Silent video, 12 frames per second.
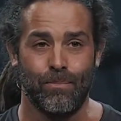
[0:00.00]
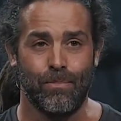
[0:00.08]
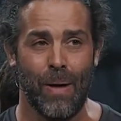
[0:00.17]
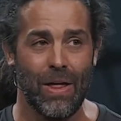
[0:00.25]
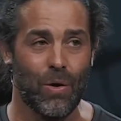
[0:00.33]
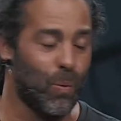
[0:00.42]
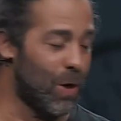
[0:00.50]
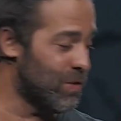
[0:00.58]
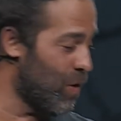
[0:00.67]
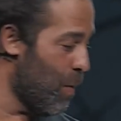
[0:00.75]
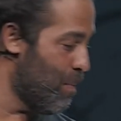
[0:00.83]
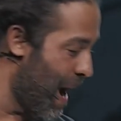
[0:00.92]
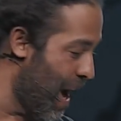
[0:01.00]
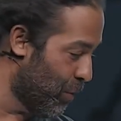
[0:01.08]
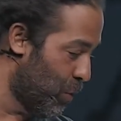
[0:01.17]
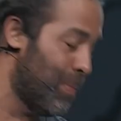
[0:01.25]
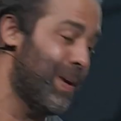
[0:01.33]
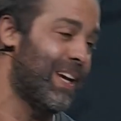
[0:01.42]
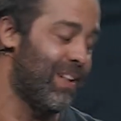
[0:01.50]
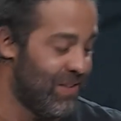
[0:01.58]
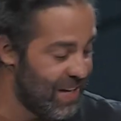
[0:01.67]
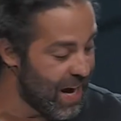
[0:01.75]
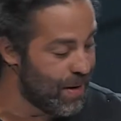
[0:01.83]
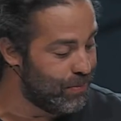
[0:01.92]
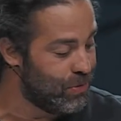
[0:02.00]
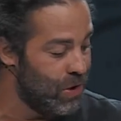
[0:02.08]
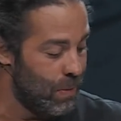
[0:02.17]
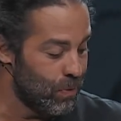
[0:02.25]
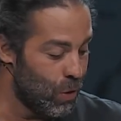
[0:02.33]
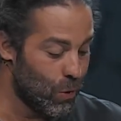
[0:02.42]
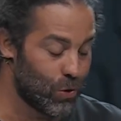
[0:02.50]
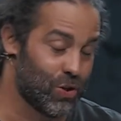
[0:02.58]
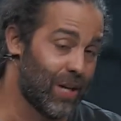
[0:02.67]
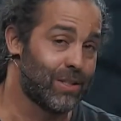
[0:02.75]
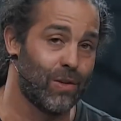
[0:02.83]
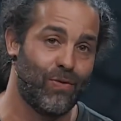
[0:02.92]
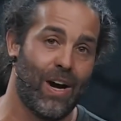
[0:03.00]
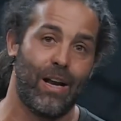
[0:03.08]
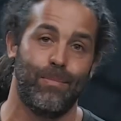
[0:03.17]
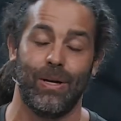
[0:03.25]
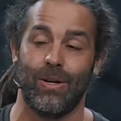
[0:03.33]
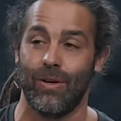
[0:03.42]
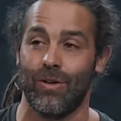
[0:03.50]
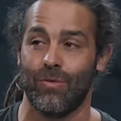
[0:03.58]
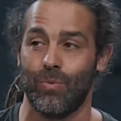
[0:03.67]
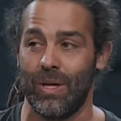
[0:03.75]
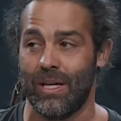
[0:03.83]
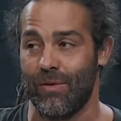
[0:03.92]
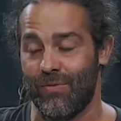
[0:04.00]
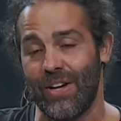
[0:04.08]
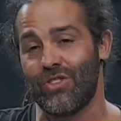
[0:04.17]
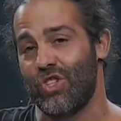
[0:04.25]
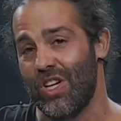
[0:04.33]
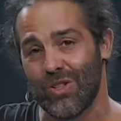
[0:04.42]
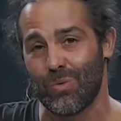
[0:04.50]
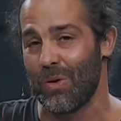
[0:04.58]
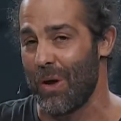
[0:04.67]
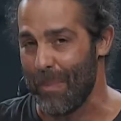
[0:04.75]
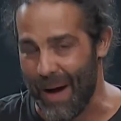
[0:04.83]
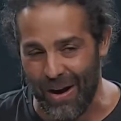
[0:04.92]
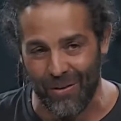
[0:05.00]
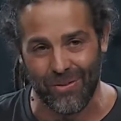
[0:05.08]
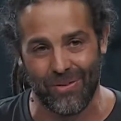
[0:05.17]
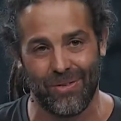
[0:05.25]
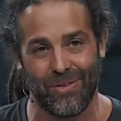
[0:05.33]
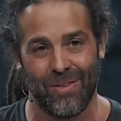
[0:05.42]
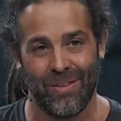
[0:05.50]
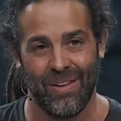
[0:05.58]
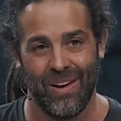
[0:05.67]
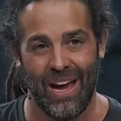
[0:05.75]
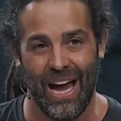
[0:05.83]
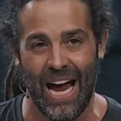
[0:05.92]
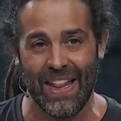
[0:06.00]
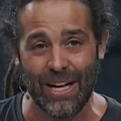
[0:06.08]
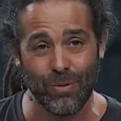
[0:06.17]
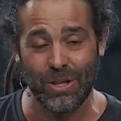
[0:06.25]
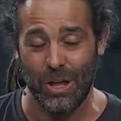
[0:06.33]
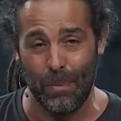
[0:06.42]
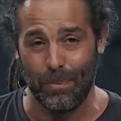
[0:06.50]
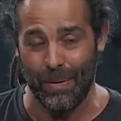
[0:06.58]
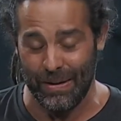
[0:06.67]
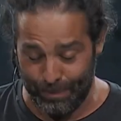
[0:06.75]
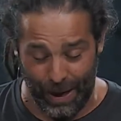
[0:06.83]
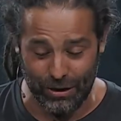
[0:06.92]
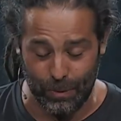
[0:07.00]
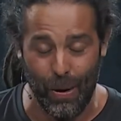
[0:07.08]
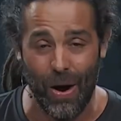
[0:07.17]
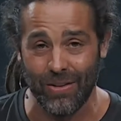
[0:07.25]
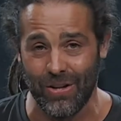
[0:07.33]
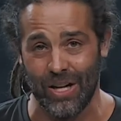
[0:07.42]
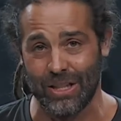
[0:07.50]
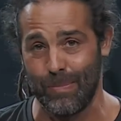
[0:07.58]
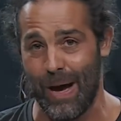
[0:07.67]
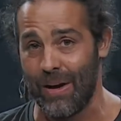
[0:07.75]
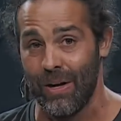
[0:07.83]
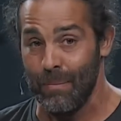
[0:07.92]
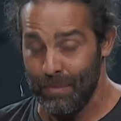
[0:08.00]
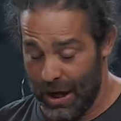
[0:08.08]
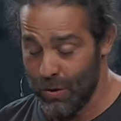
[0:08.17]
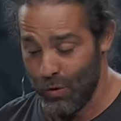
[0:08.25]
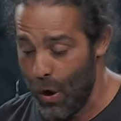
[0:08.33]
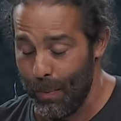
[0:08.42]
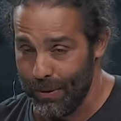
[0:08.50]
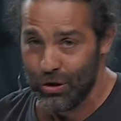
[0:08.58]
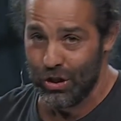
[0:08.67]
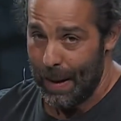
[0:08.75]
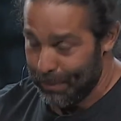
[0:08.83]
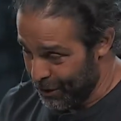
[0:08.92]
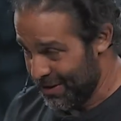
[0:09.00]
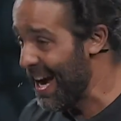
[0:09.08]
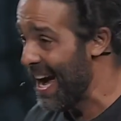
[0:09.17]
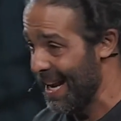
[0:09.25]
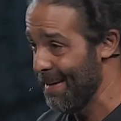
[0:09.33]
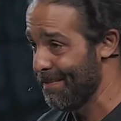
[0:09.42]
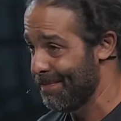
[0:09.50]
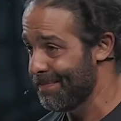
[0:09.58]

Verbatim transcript: by the words of our mouth will be condemned or justified because we confess Jesus with our mouths. And that's what the Apostle Paul talked about in Romans chapter 10.